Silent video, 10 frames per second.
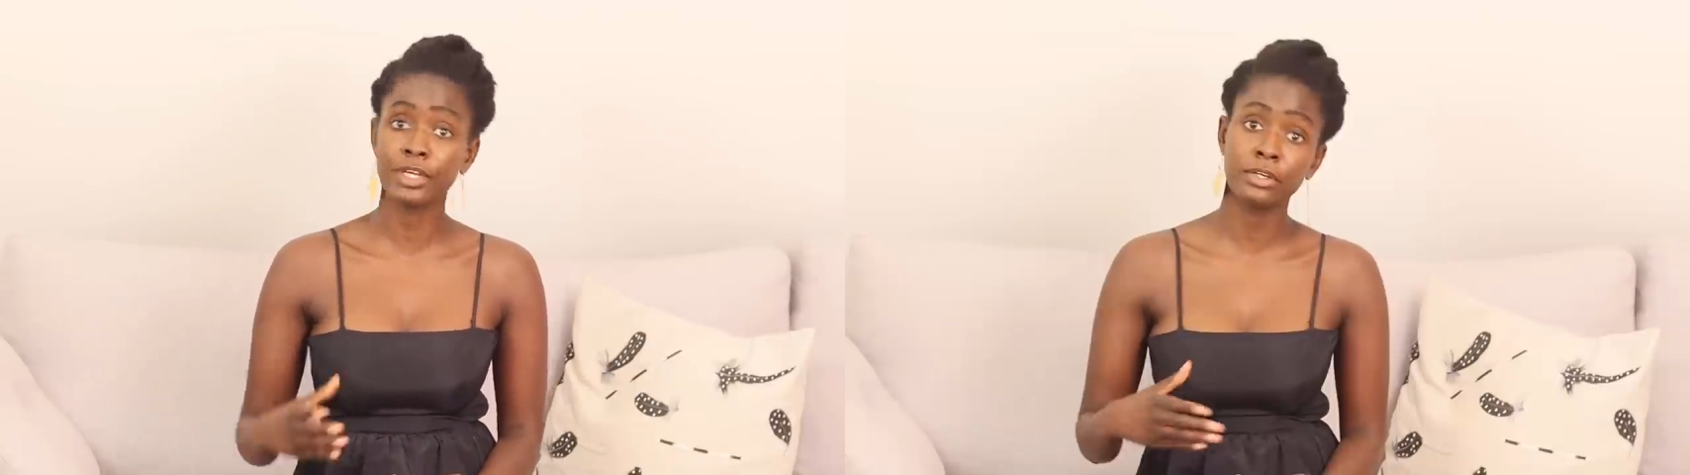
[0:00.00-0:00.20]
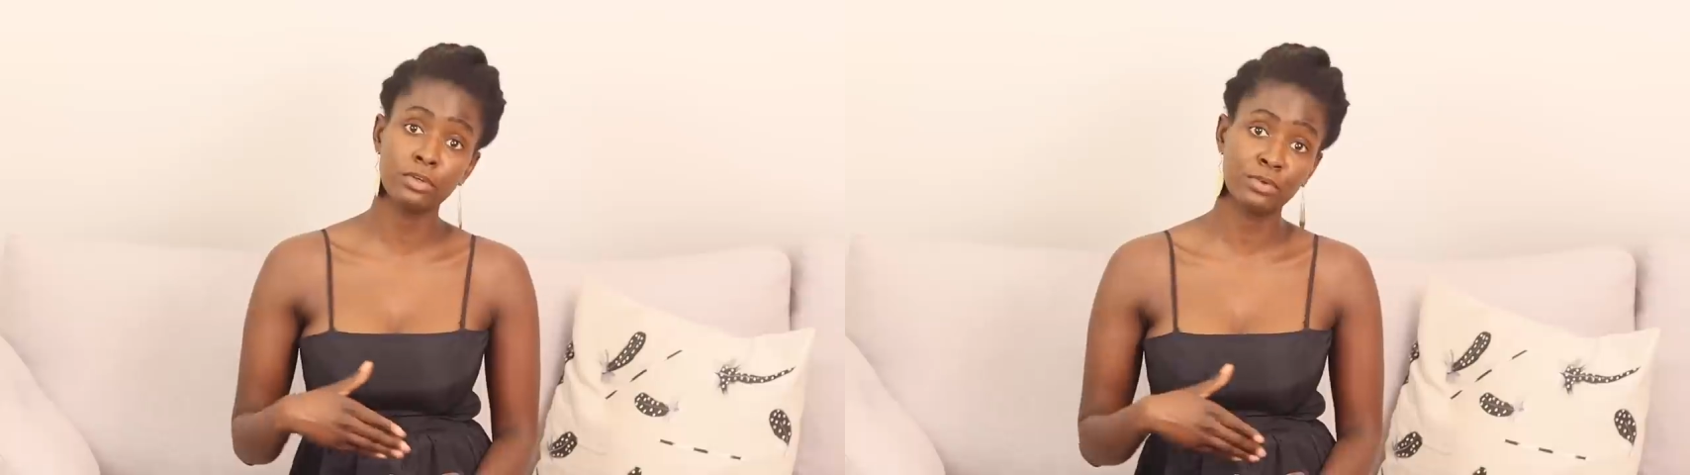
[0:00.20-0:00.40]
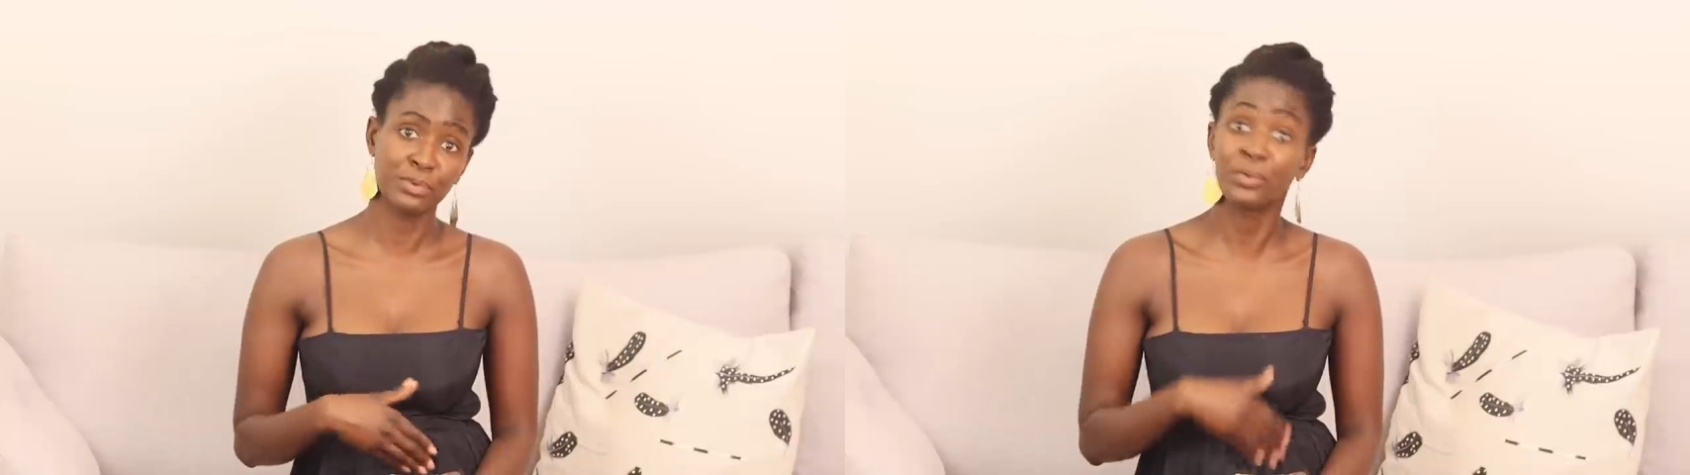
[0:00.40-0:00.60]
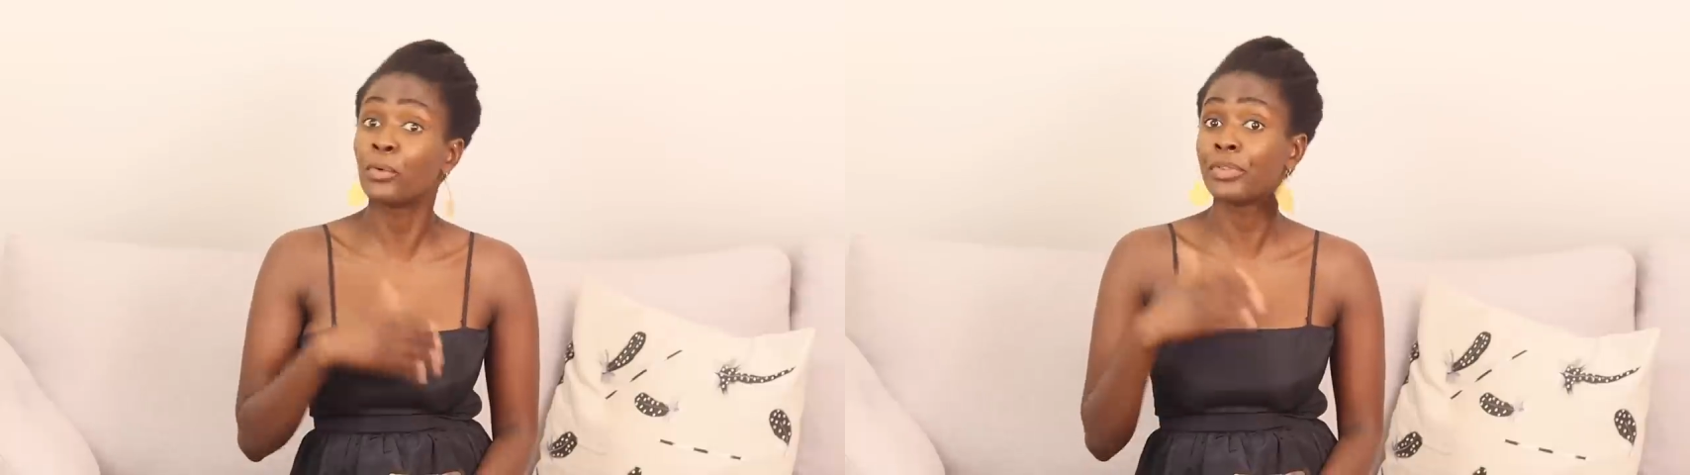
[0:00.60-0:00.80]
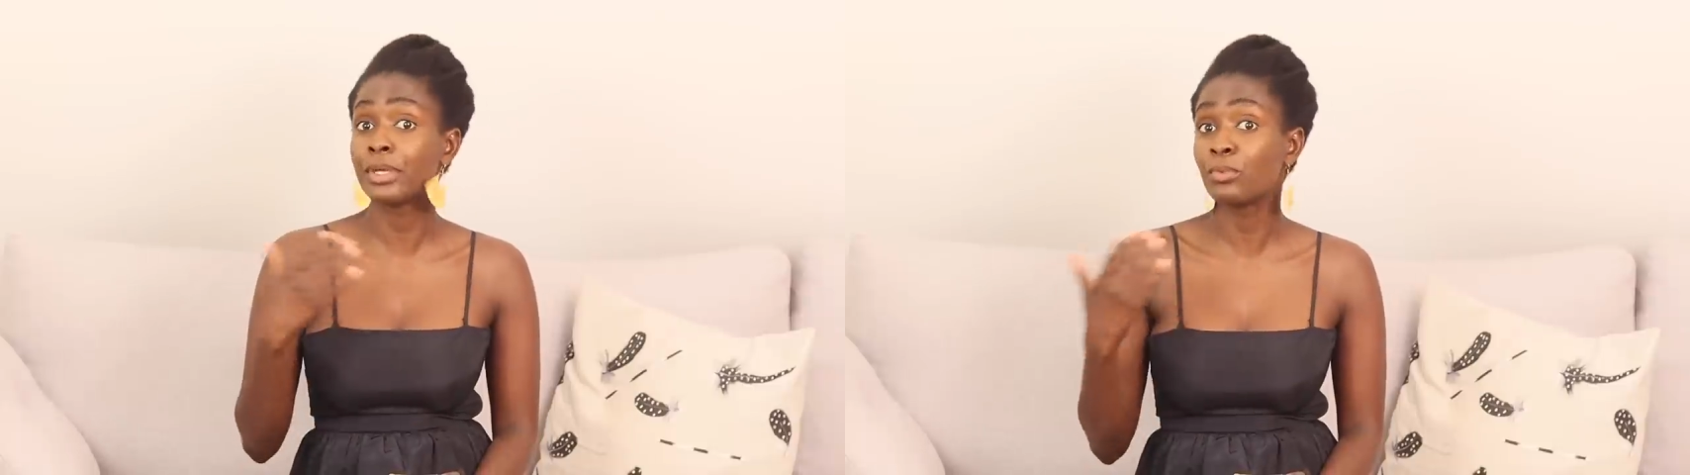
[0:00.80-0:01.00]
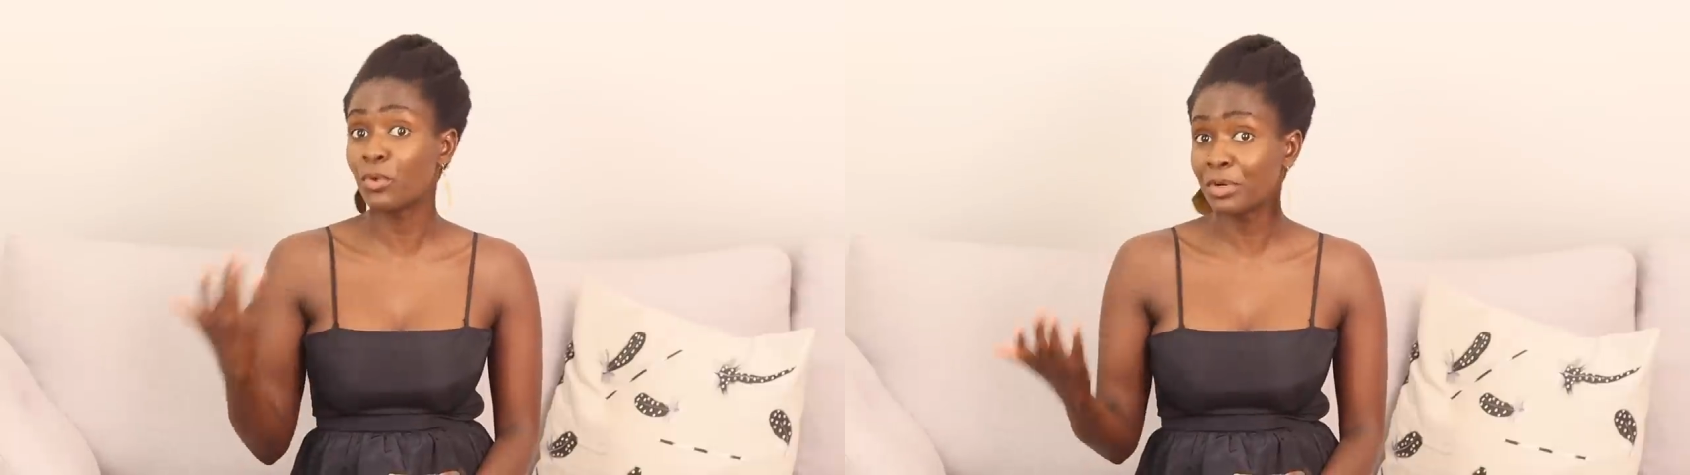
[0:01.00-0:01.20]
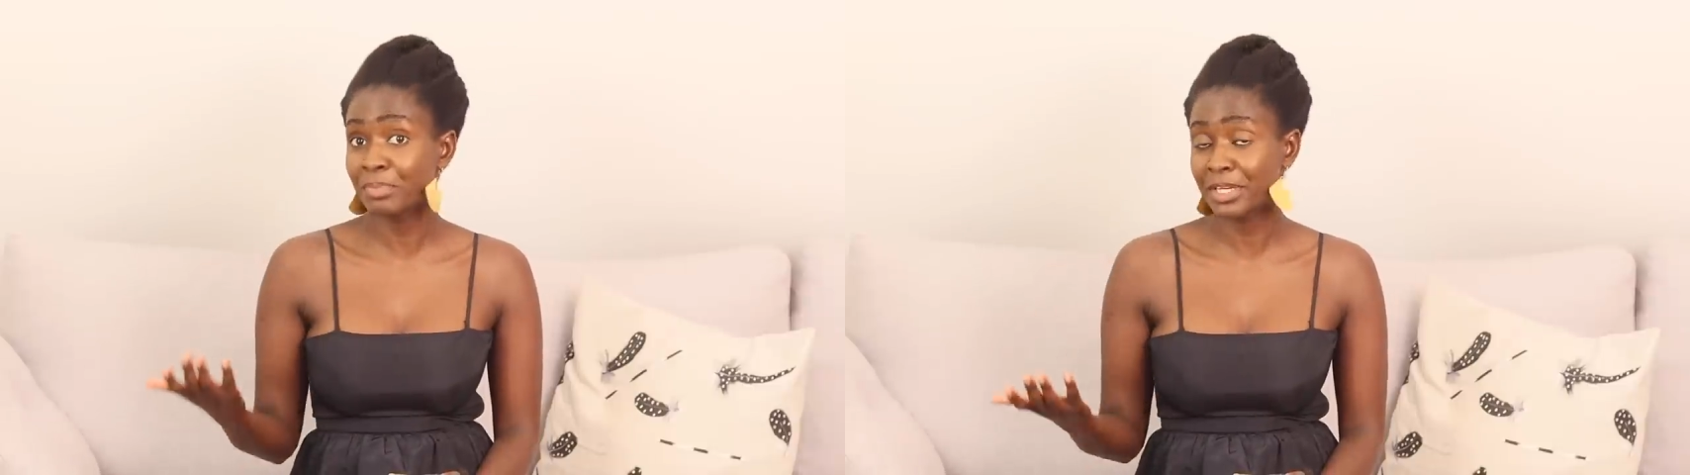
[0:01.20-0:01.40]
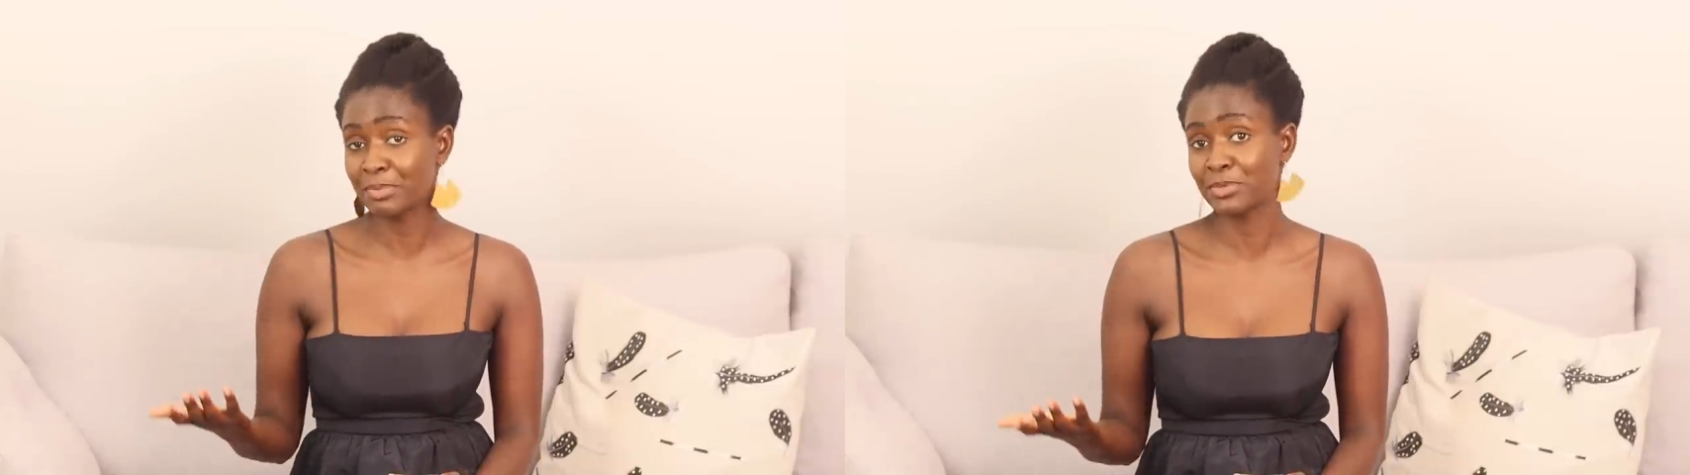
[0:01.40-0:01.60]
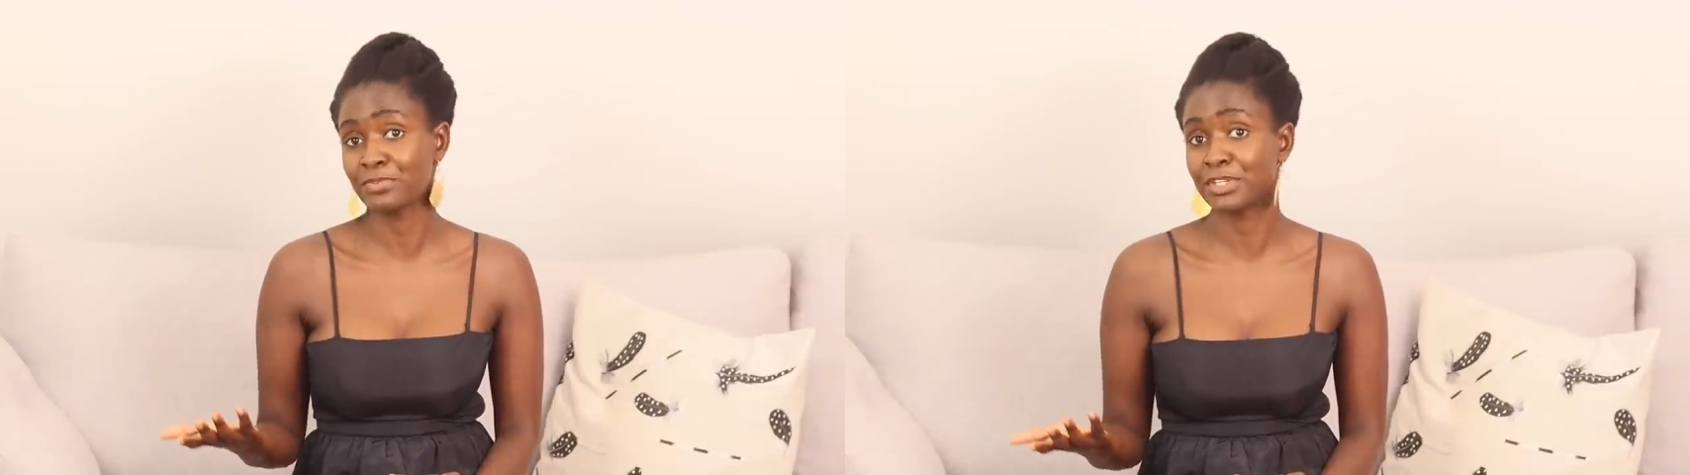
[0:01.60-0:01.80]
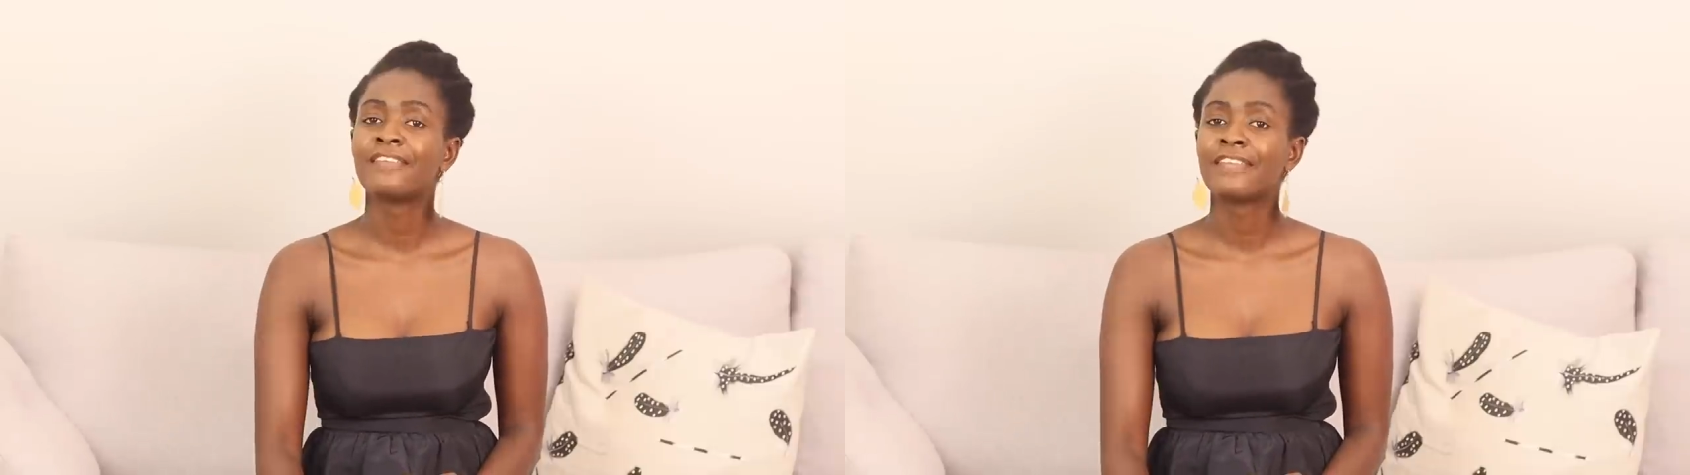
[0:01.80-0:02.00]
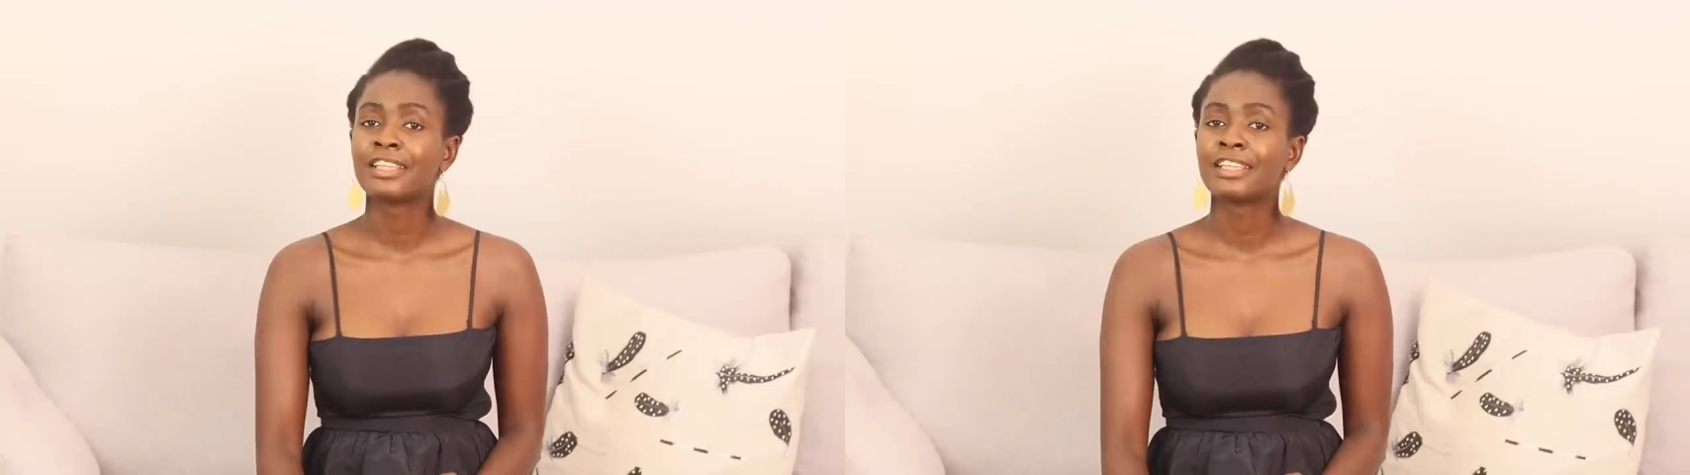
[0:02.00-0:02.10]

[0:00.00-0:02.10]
They're not, or they won't be able to finish.